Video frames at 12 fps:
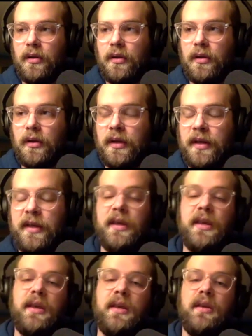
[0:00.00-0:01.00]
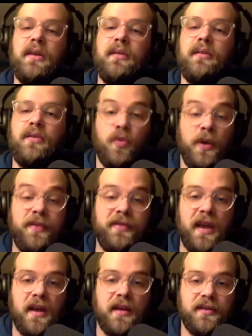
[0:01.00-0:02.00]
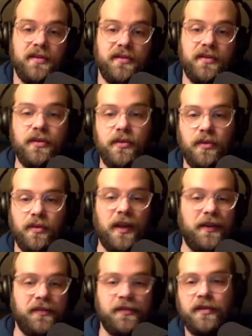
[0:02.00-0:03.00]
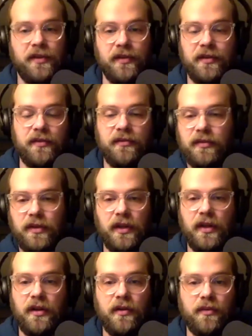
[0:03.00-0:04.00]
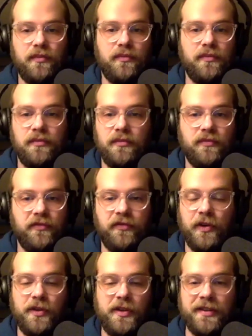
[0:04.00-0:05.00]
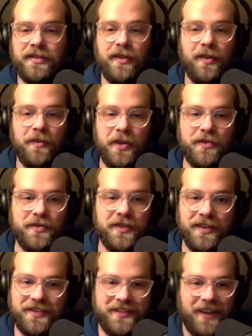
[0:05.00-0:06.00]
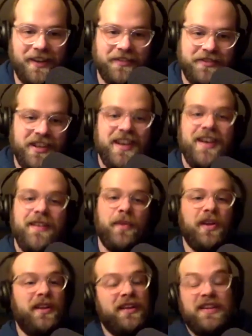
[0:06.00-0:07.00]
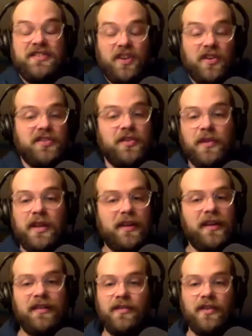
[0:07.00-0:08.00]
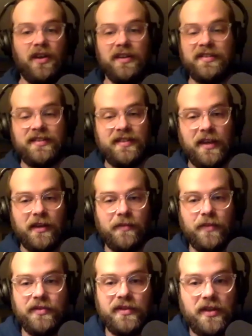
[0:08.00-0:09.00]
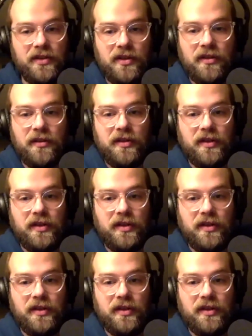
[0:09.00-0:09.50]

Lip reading: he quit that to do like to, you know, focus on music stuff. But he's also like a sick musician too.